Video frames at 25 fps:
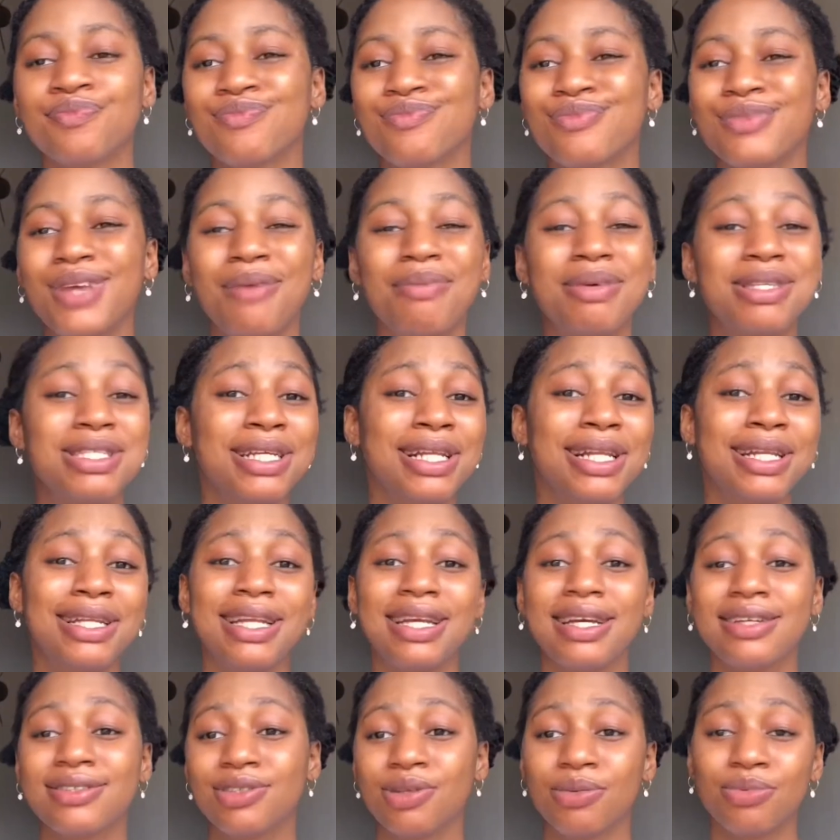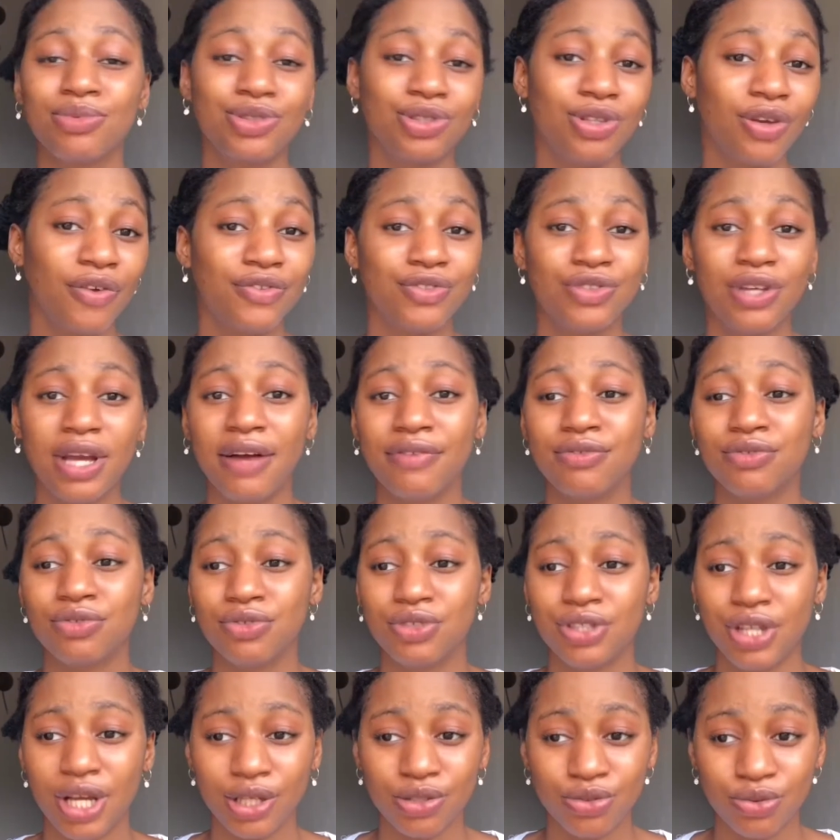Basically, there are some stuff you have to
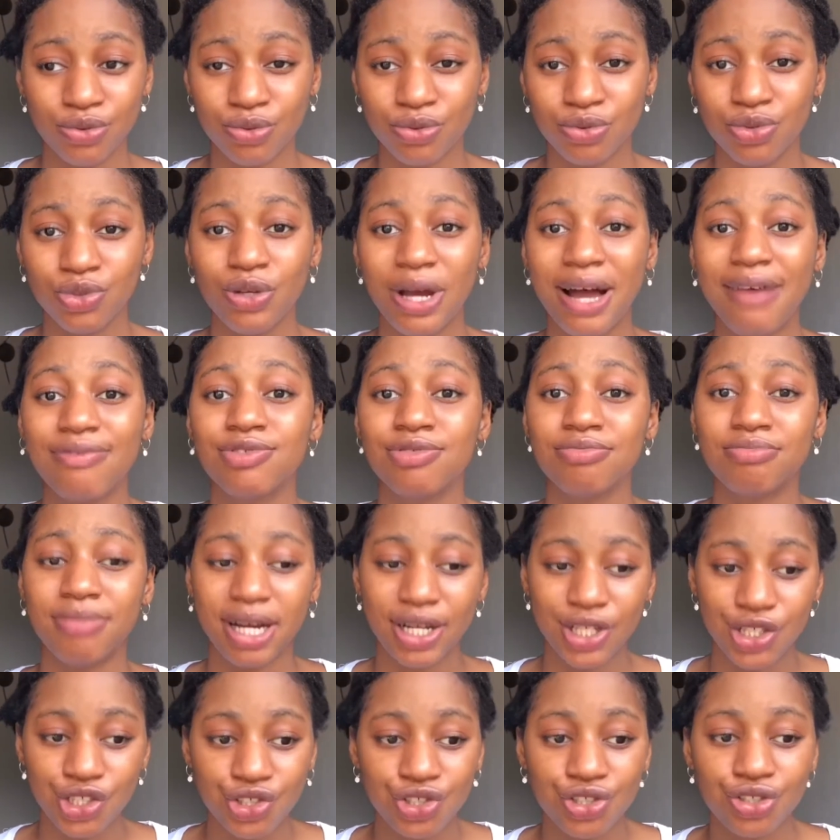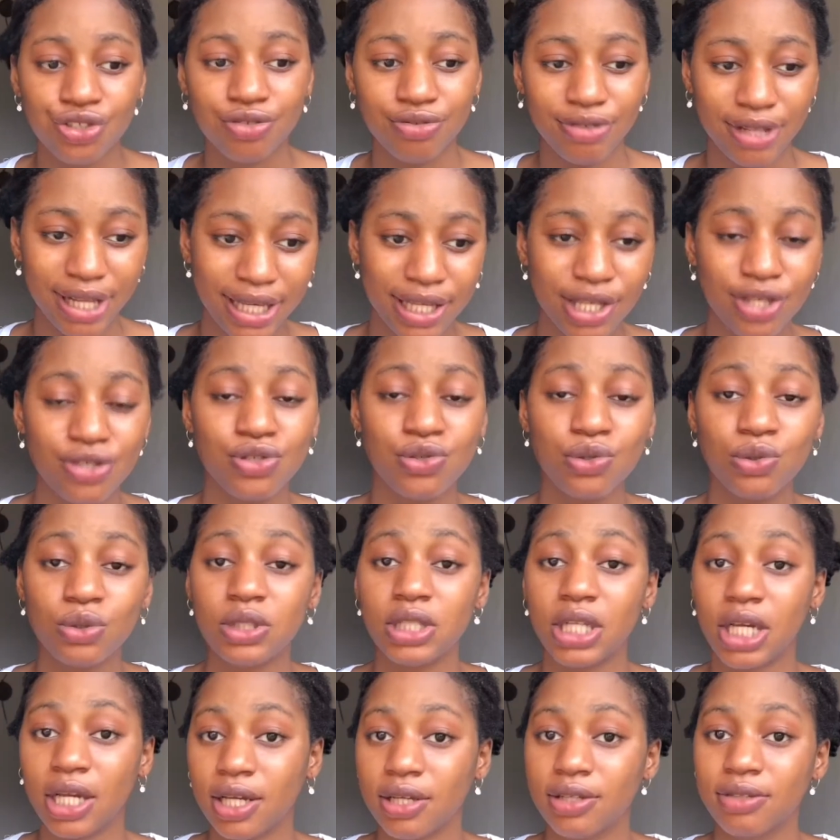shadow. You have to march like a
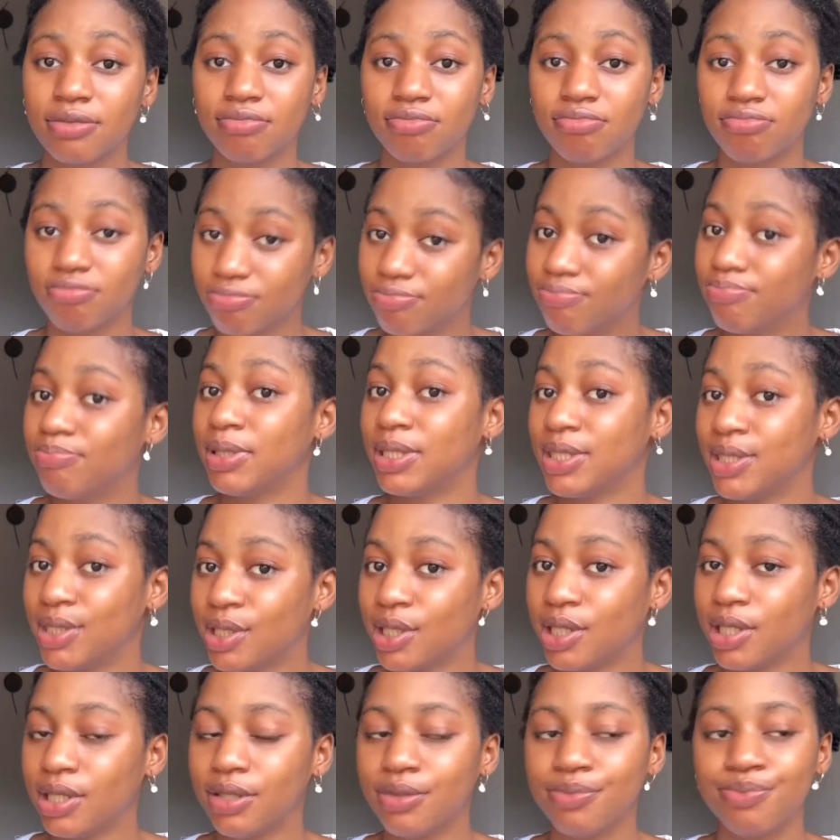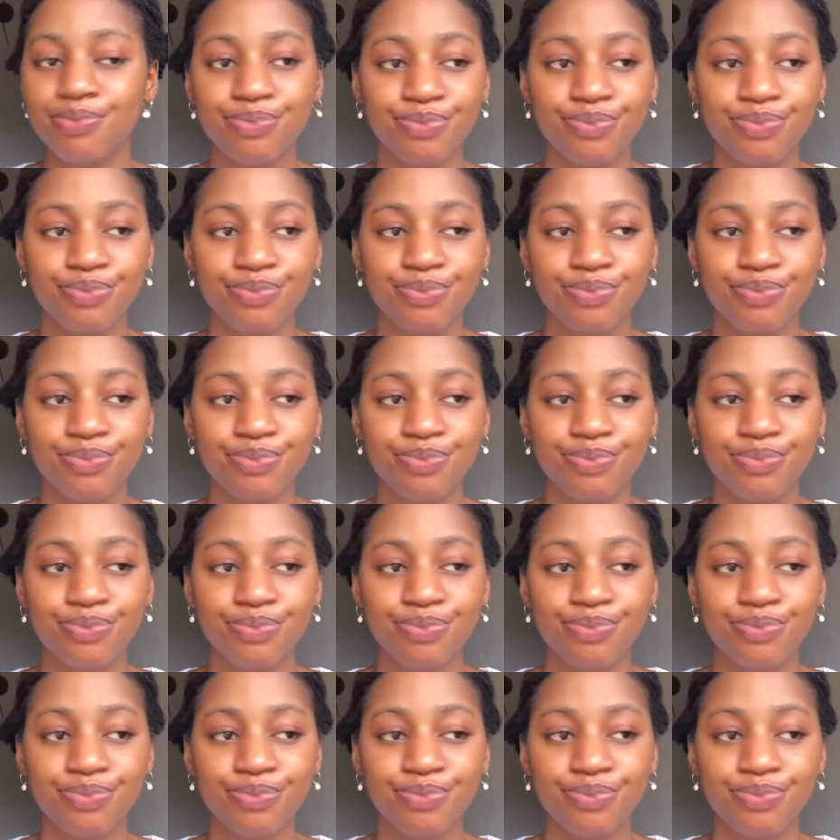soldier, basically.